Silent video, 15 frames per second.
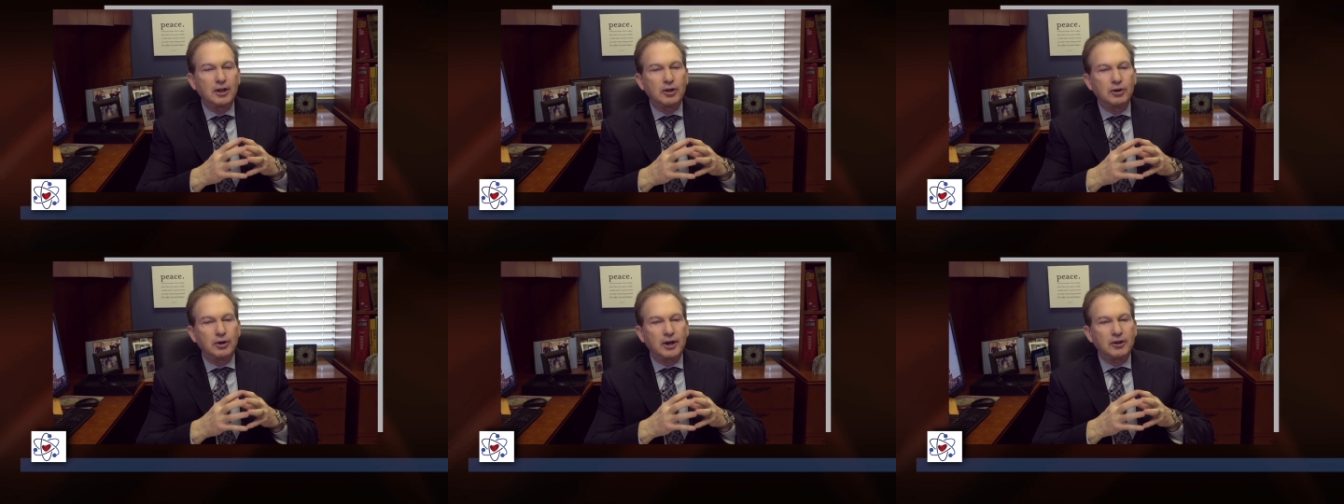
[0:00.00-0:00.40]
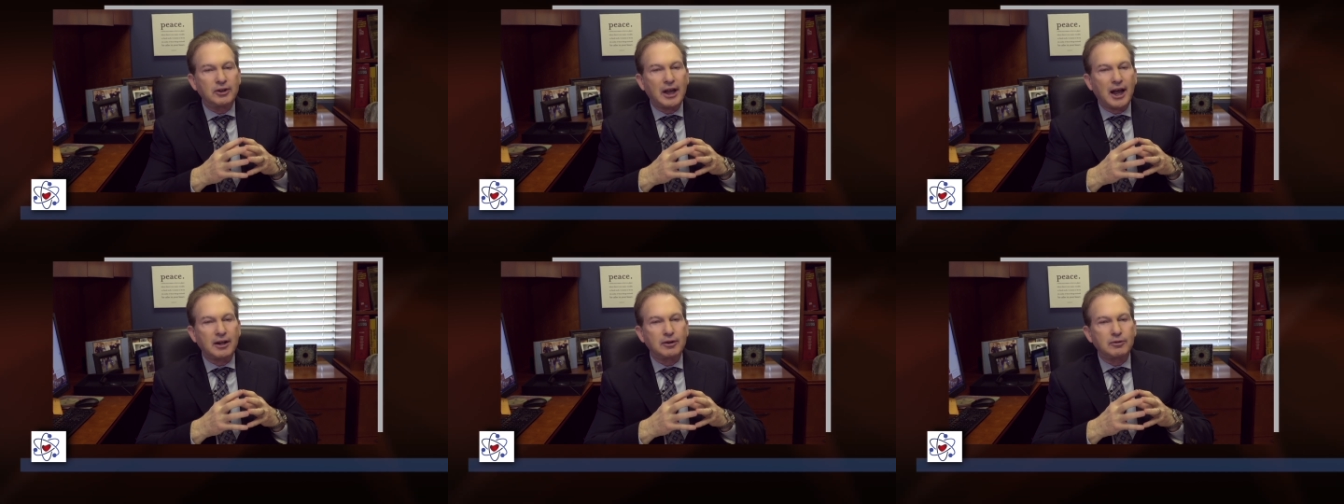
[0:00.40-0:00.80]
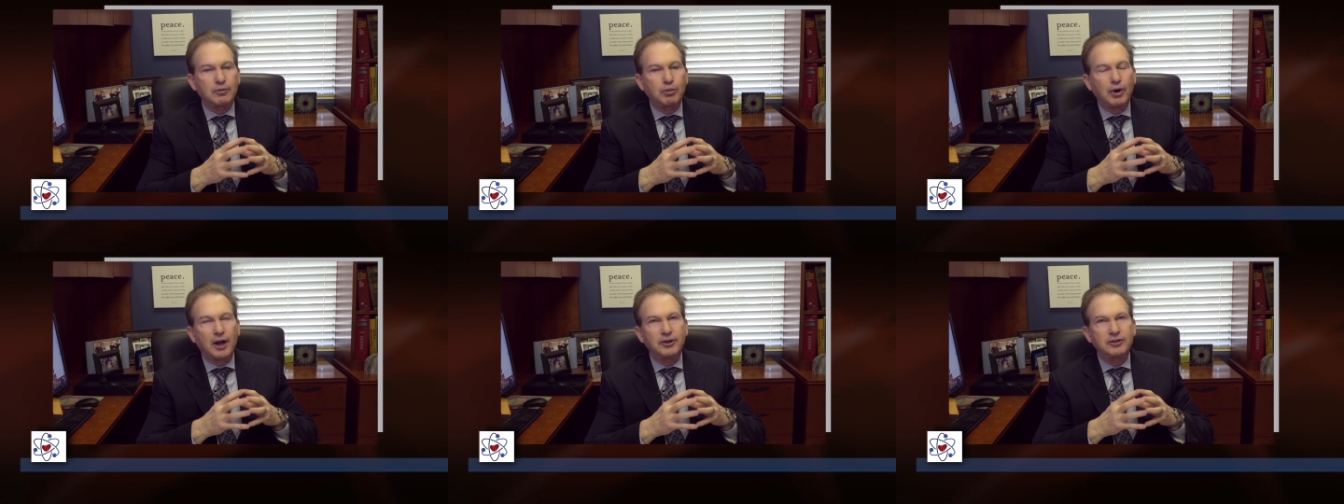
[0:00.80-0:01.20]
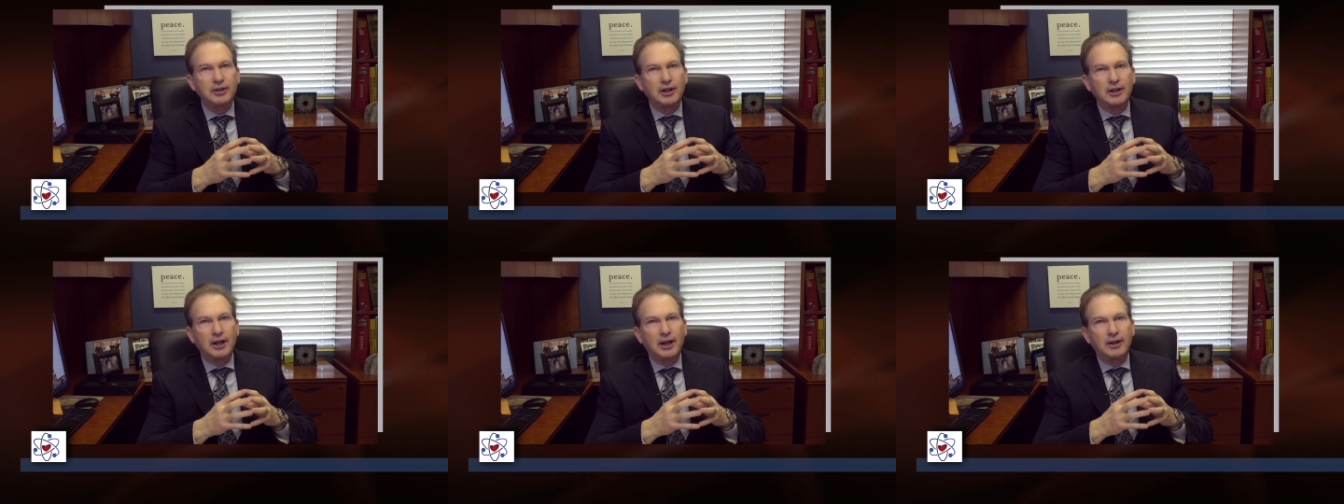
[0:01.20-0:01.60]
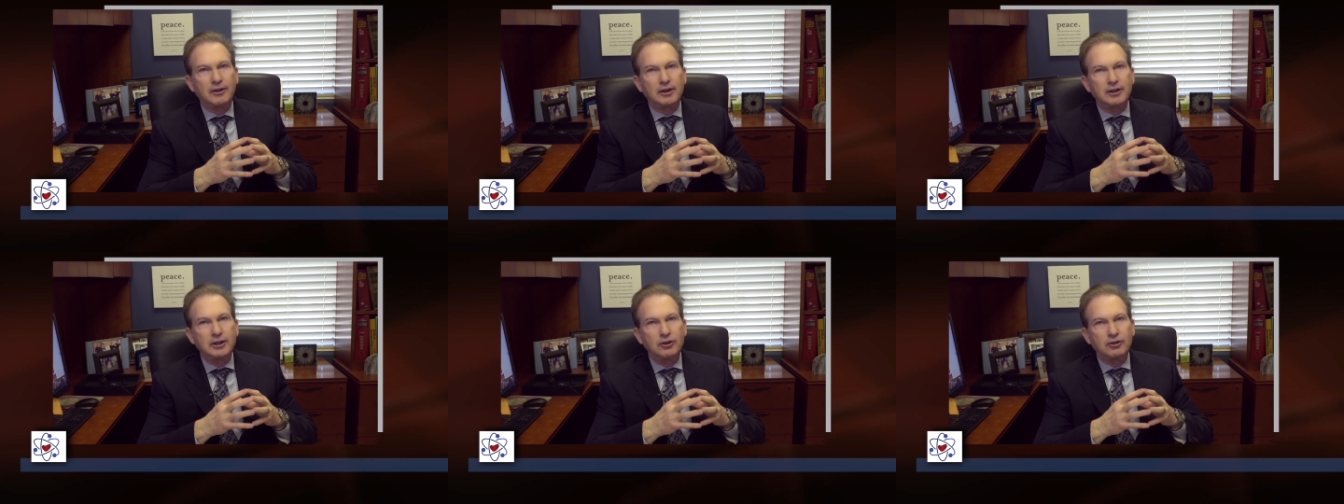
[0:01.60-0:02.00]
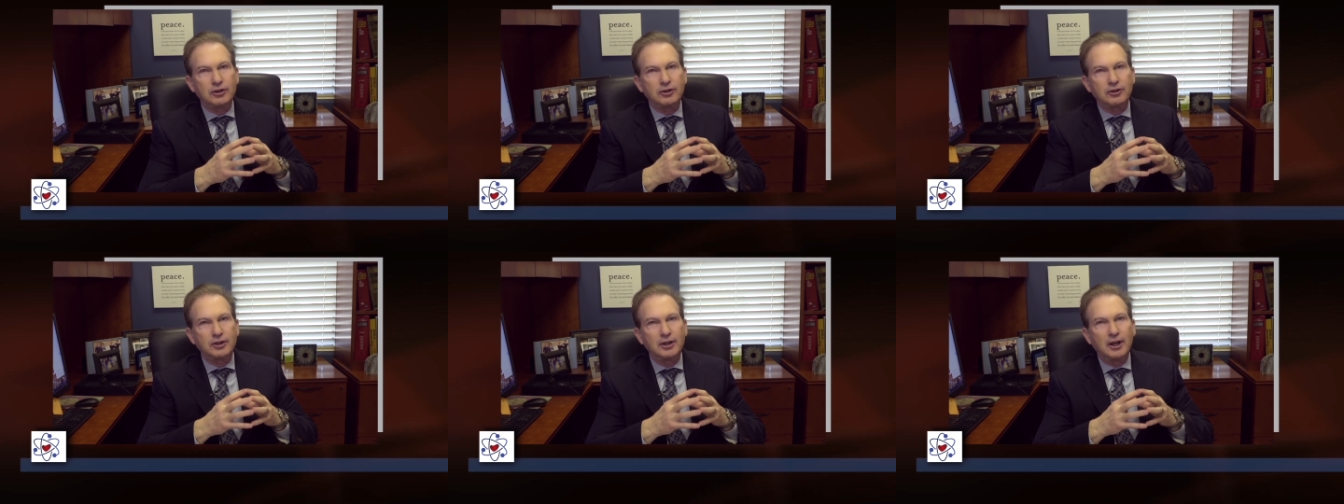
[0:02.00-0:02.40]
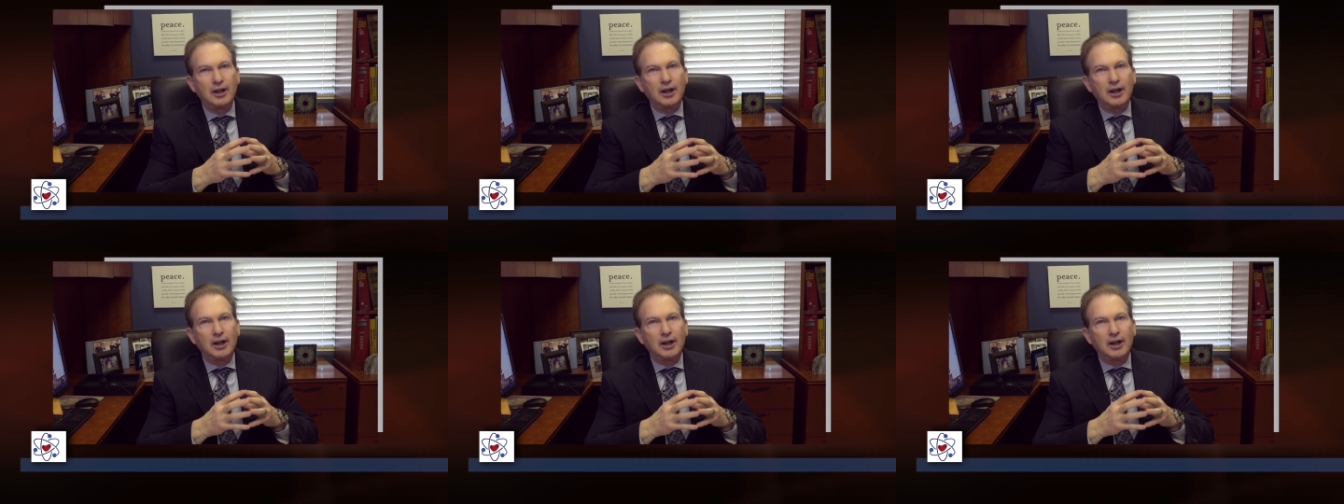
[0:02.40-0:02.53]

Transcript: your exact prostate and the lesions.